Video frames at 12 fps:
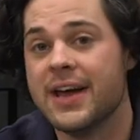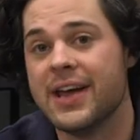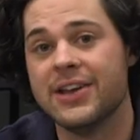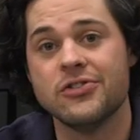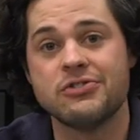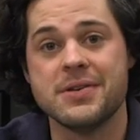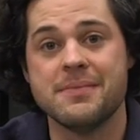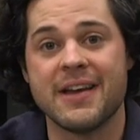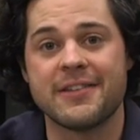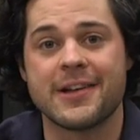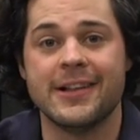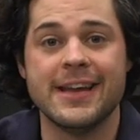it usually
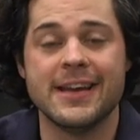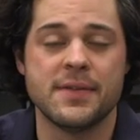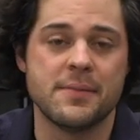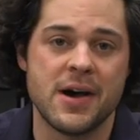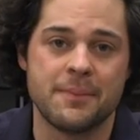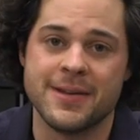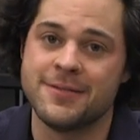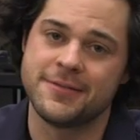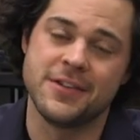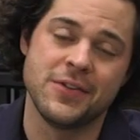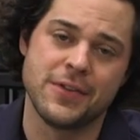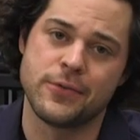makes cleaning them up and
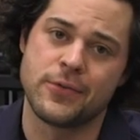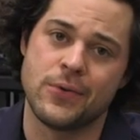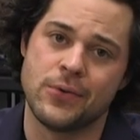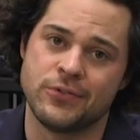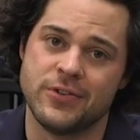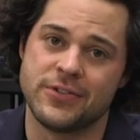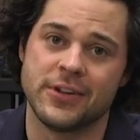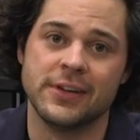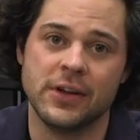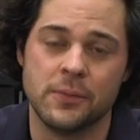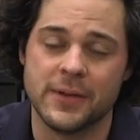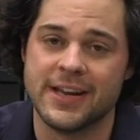filling those holes just a
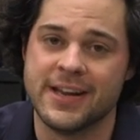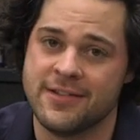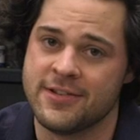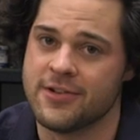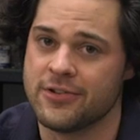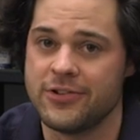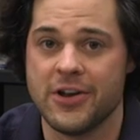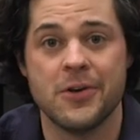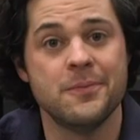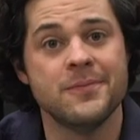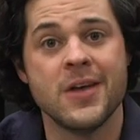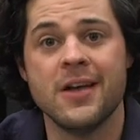little bit easier.
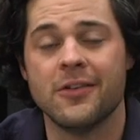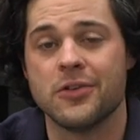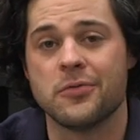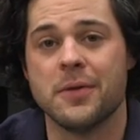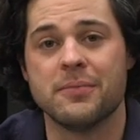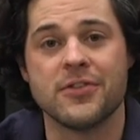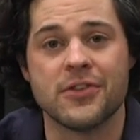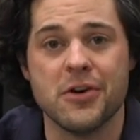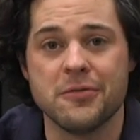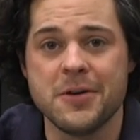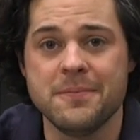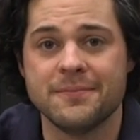So let's flip this
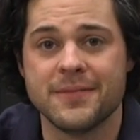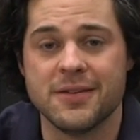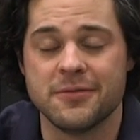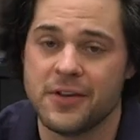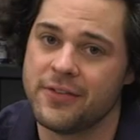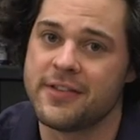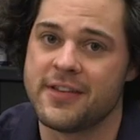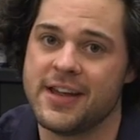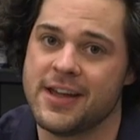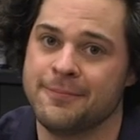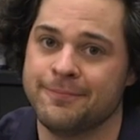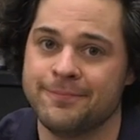over and fill this thing in.